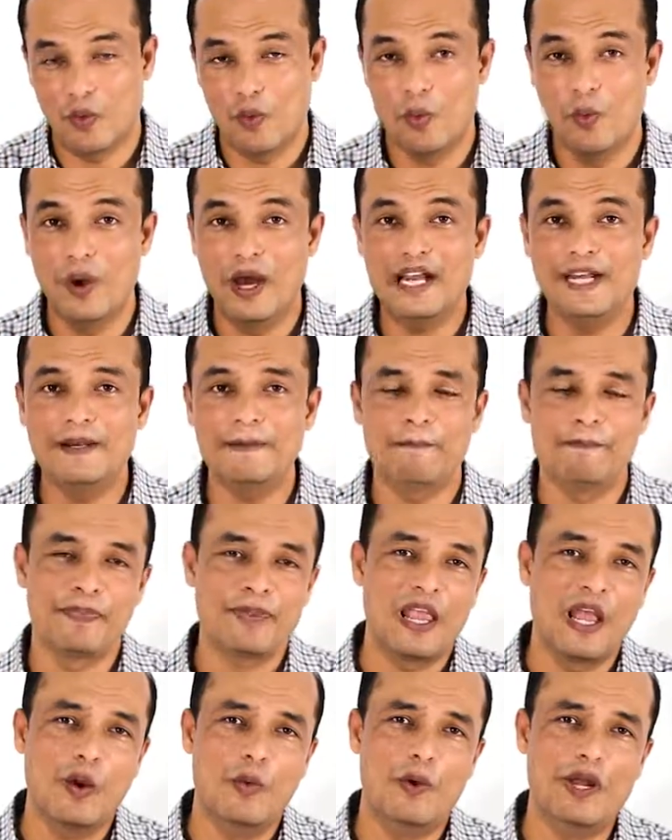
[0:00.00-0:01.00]
One,
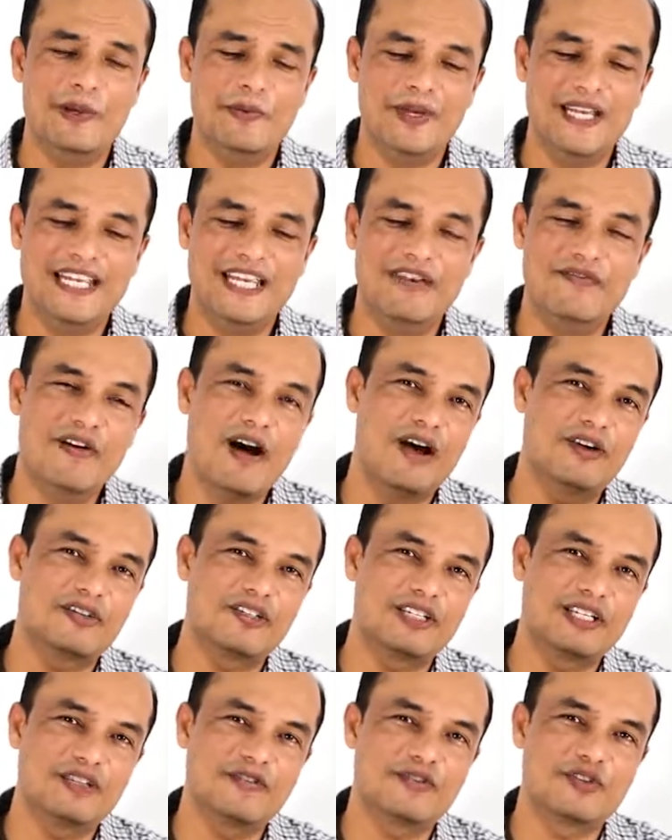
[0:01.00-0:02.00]
when we give
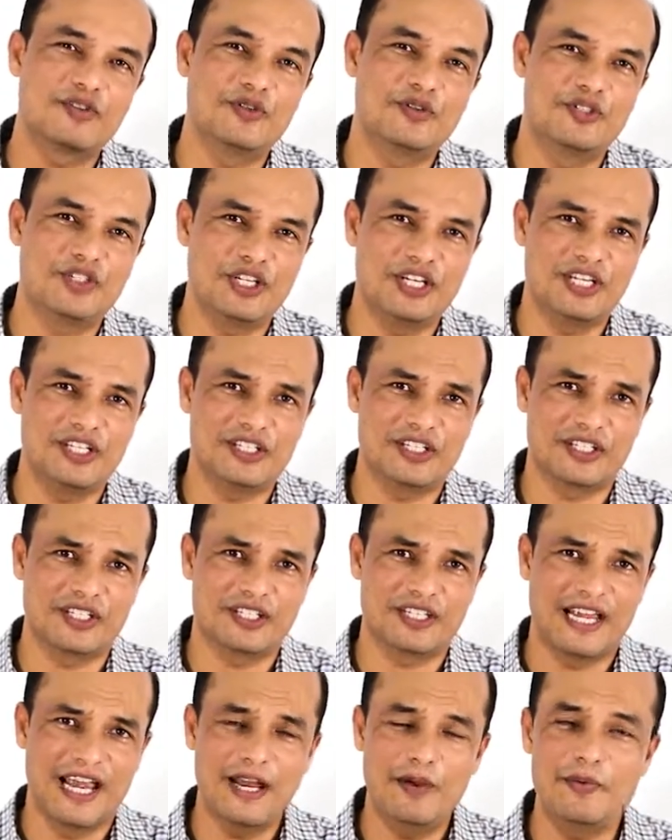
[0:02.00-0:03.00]
ourselves to Jesus
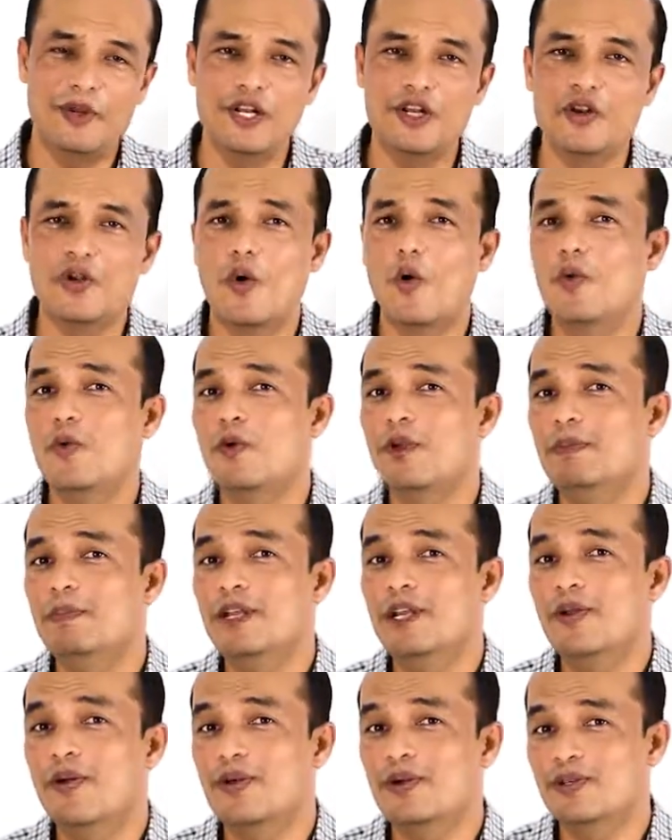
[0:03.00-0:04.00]
and we know we
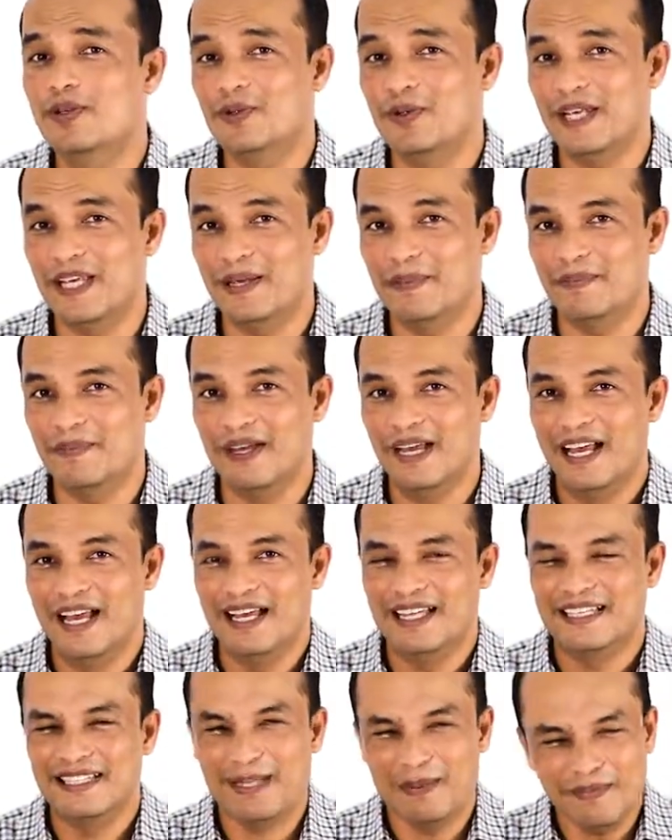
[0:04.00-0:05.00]
belong to Him,
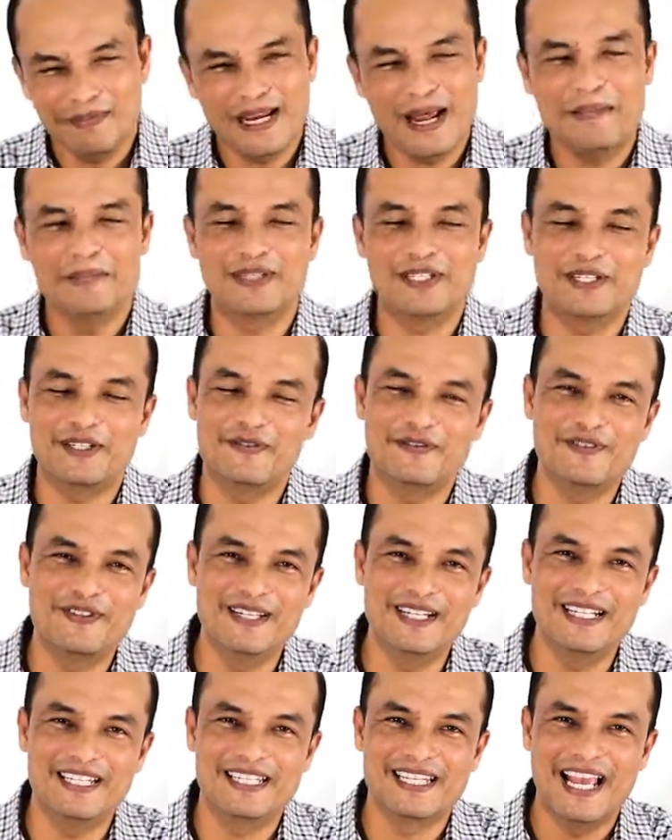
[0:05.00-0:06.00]
sometimes it
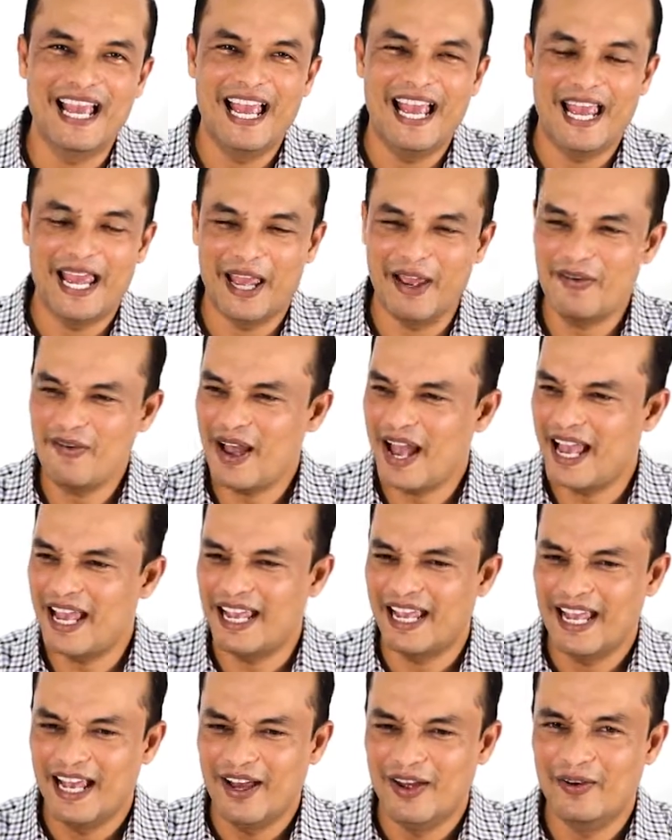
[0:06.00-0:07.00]
feels, have I
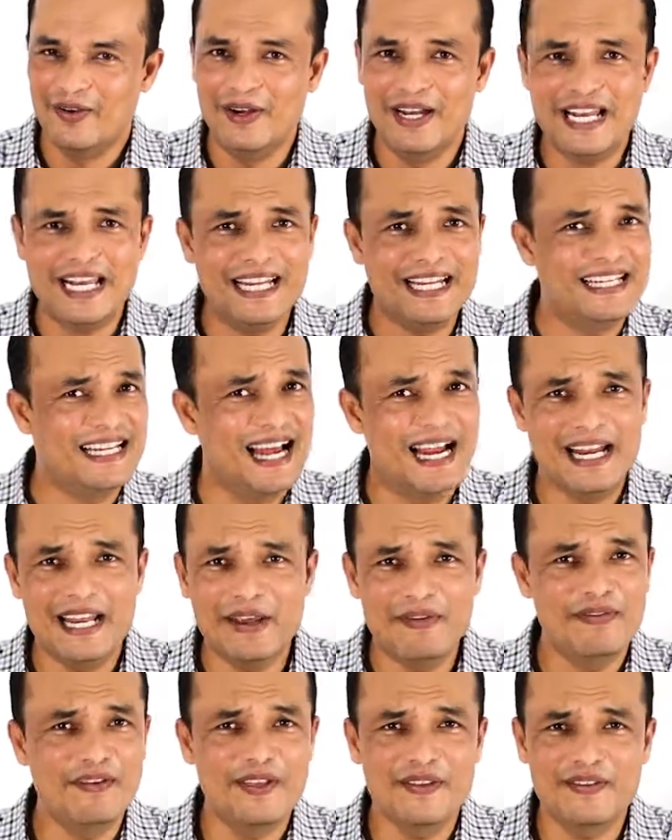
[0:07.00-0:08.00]
really done
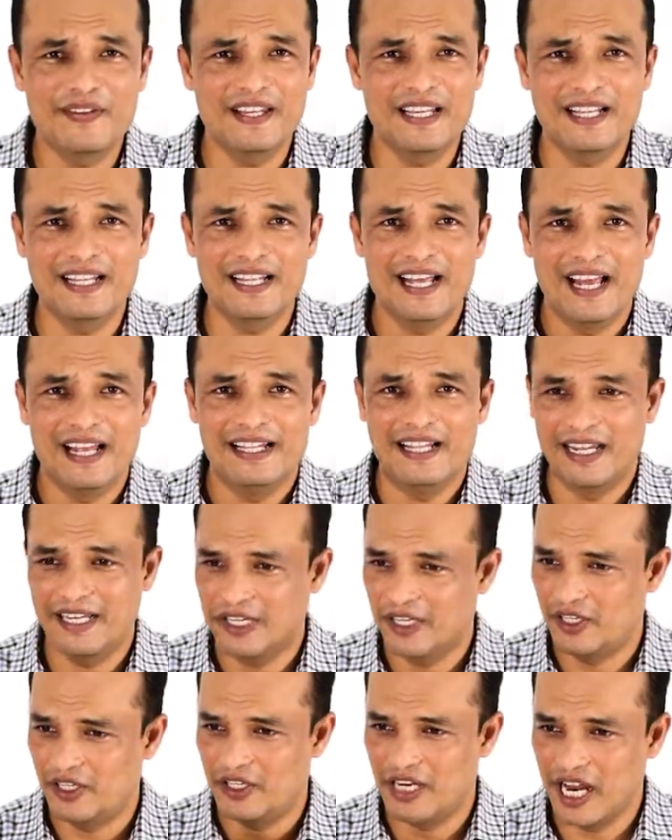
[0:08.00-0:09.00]
everything that
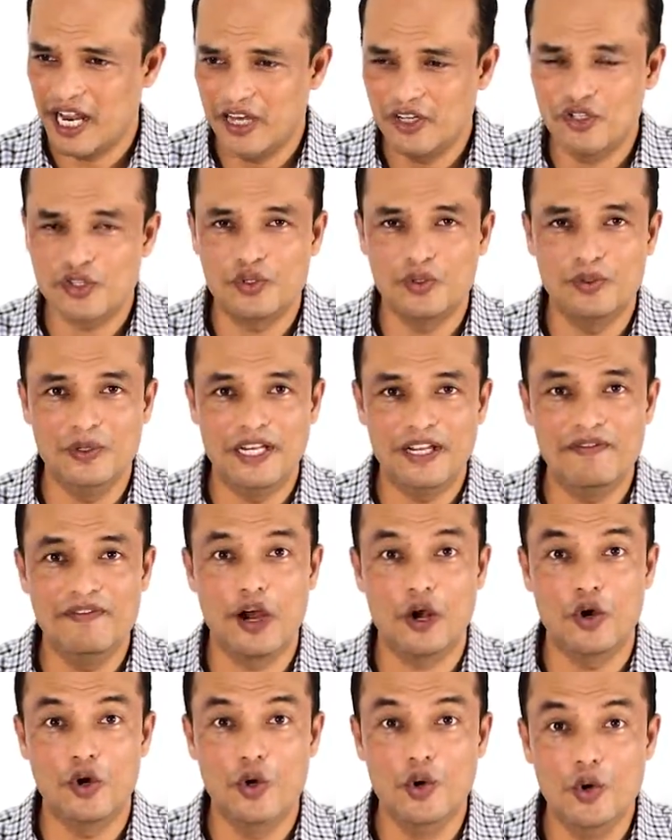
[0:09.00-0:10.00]
it takes to live a
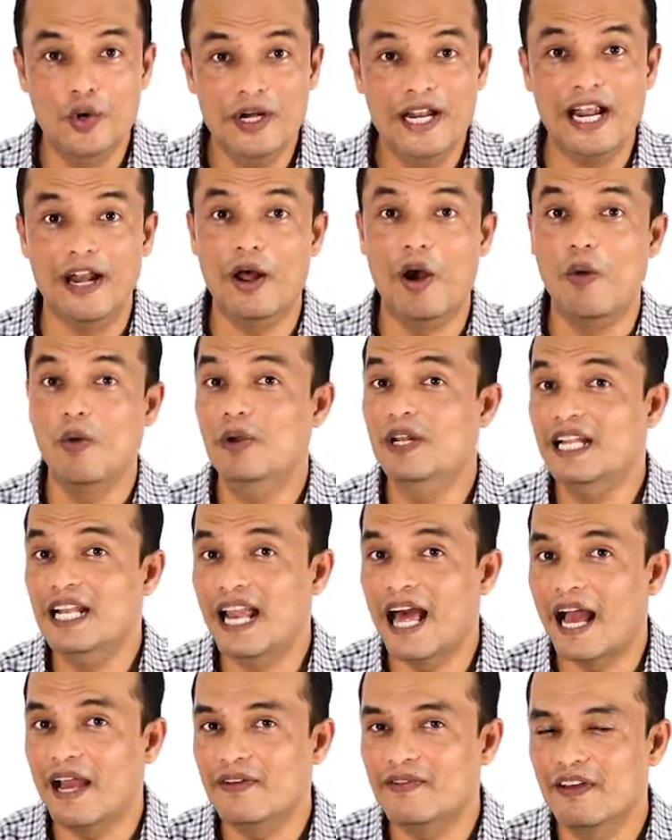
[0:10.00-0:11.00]
good and holy
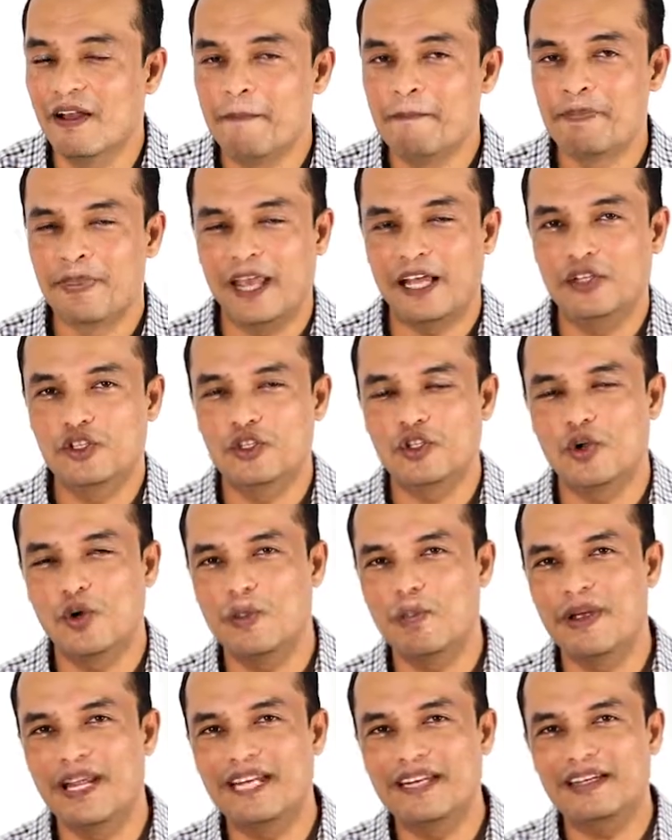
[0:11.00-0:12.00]
life? And so
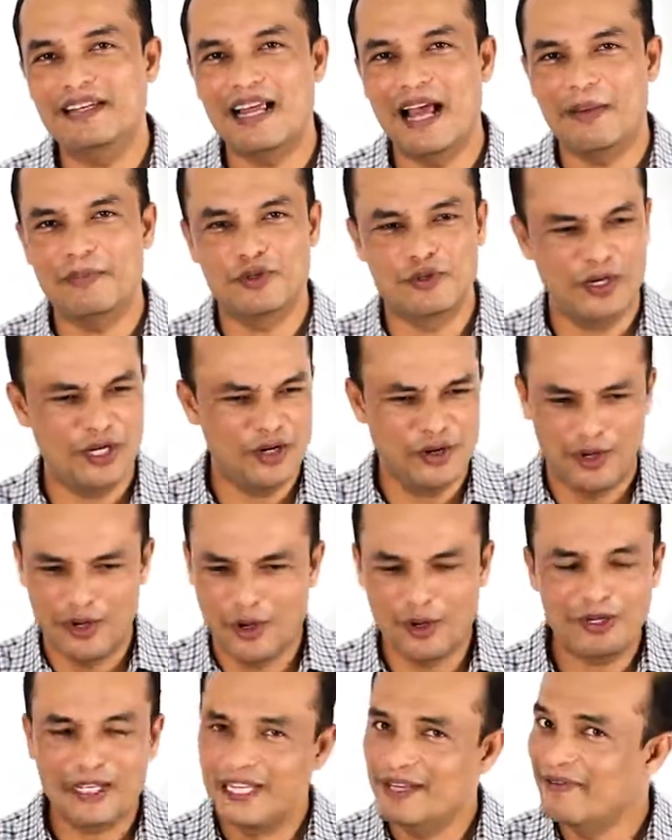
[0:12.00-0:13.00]
many times when you are
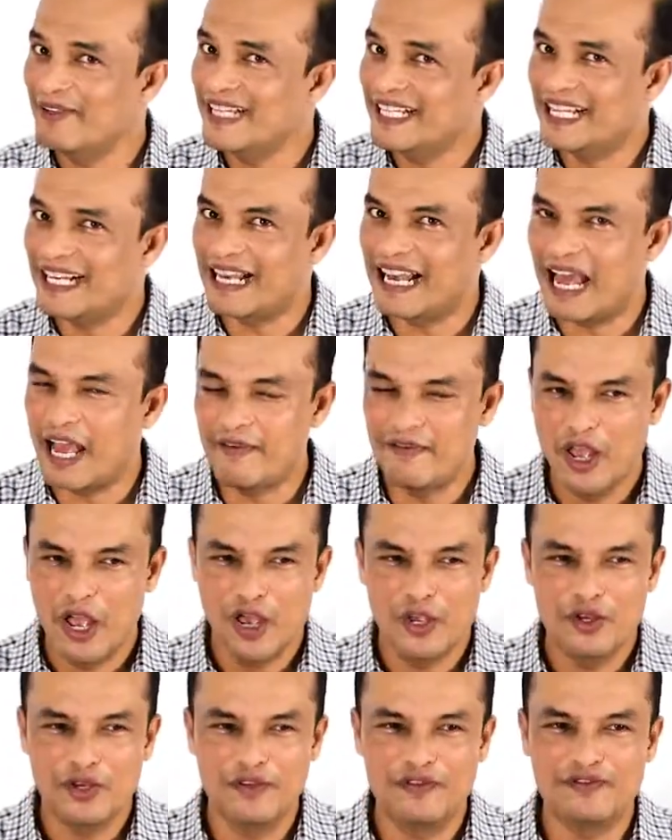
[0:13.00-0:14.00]
not living that life,
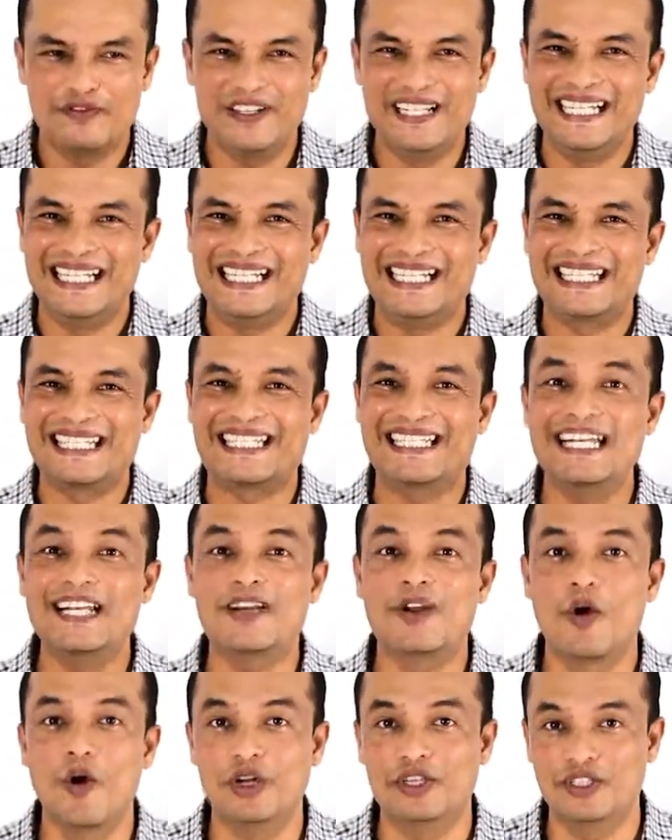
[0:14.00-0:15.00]
you feel sin
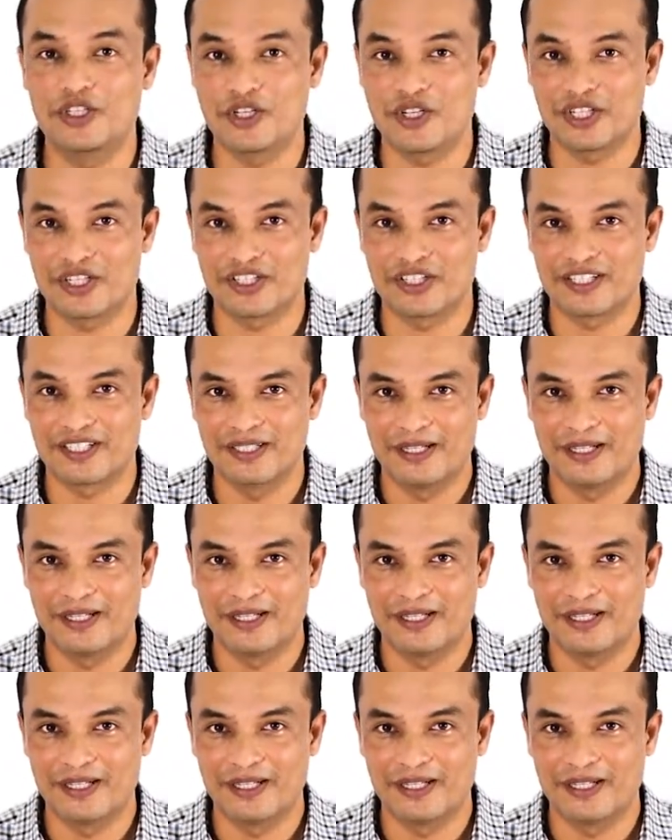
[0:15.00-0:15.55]
conscious.